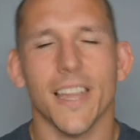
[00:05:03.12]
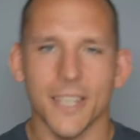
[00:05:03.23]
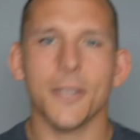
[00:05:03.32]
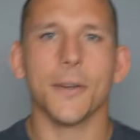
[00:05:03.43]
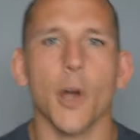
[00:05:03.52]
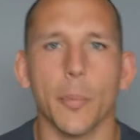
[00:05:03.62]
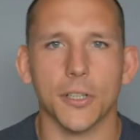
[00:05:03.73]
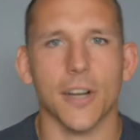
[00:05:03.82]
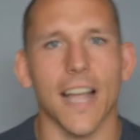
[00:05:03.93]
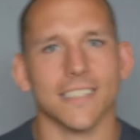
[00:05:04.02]
You can open
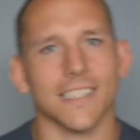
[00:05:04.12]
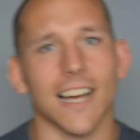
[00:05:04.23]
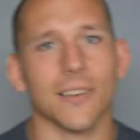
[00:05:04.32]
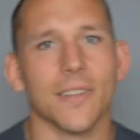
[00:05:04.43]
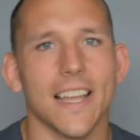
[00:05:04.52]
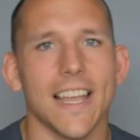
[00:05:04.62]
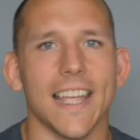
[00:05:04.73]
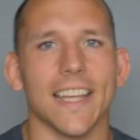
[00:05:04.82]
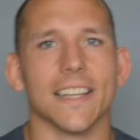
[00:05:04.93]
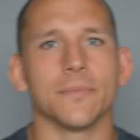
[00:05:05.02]
your eyes now,
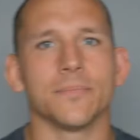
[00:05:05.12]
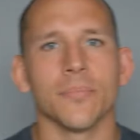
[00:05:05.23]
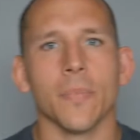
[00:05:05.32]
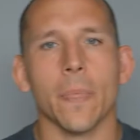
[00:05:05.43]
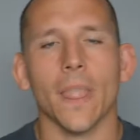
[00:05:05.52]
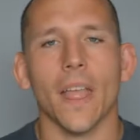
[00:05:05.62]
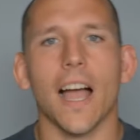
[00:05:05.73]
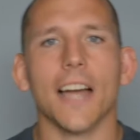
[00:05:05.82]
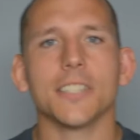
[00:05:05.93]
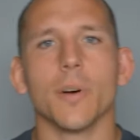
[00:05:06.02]
and
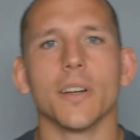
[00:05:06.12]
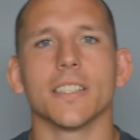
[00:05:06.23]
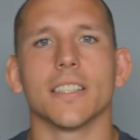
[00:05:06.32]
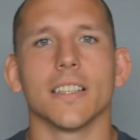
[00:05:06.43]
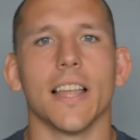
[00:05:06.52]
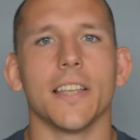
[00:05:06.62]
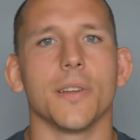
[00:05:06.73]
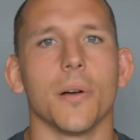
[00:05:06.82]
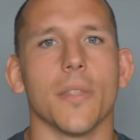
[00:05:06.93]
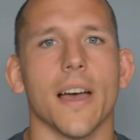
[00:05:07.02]
I just want to let you
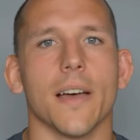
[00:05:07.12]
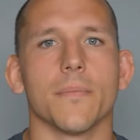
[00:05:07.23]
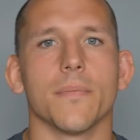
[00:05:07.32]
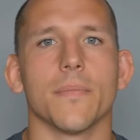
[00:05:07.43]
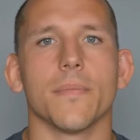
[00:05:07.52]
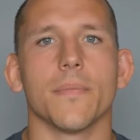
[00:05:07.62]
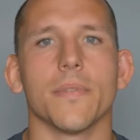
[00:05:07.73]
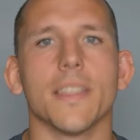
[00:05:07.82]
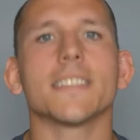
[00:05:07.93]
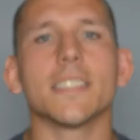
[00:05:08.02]
know that
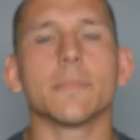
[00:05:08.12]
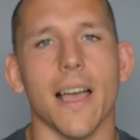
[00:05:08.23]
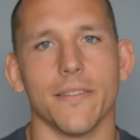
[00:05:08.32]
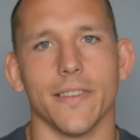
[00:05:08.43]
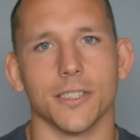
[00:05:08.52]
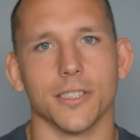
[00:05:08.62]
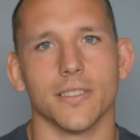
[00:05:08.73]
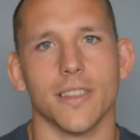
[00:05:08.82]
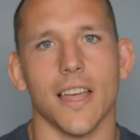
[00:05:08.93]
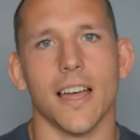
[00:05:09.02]
this is my
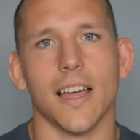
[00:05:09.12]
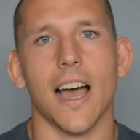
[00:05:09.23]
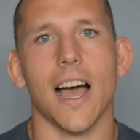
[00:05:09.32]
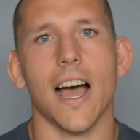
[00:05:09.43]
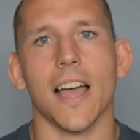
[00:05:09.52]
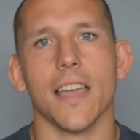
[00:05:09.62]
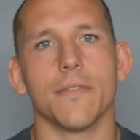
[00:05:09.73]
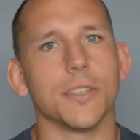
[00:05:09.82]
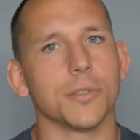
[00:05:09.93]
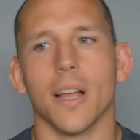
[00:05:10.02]
vision that I
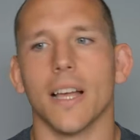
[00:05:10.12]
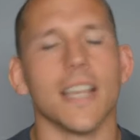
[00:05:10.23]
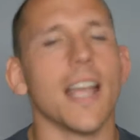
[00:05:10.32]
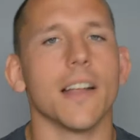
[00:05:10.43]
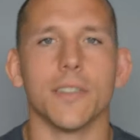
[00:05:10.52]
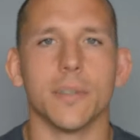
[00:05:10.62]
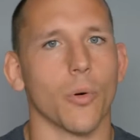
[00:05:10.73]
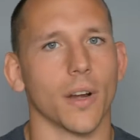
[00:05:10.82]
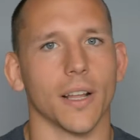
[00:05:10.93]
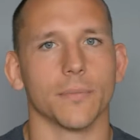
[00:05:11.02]
visualize every
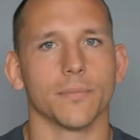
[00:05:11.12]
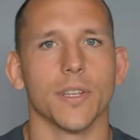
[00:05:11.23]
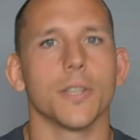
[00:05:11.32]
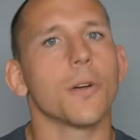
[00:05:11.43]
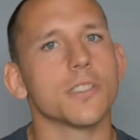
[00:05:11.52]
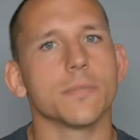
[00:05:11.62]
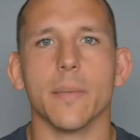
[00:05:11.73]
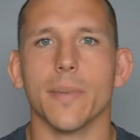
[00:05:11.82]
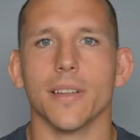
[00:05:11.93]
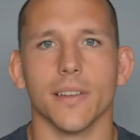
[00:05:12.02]
morning. Yours
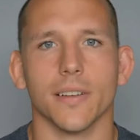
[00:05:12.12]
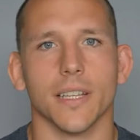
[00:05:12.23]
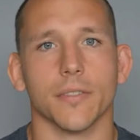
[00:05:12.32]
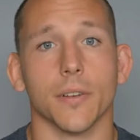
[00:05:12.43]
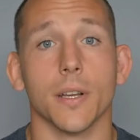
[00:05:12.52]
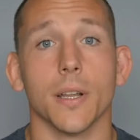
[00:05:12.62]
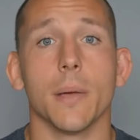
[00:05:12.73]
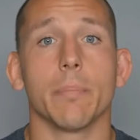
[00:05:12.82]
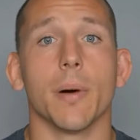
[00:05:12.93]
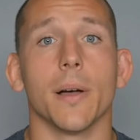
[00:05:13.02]
may be a little different,
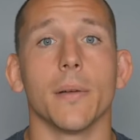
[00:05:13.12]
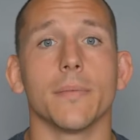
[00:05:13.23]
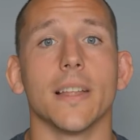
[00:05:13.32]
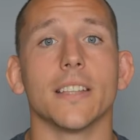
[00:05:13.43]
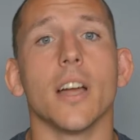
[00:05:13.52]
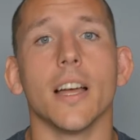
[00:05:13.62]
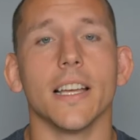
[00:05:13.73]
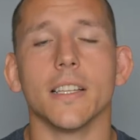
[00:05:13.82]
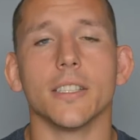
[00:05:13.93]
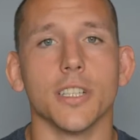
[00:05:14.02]
but it's not
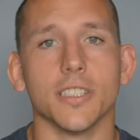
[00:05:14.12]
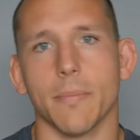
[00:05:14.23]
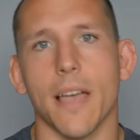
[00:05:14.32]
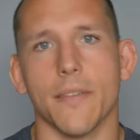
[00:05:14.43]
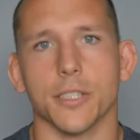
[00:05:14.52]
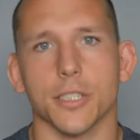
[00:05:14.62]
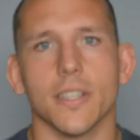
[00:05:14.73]
just my vision.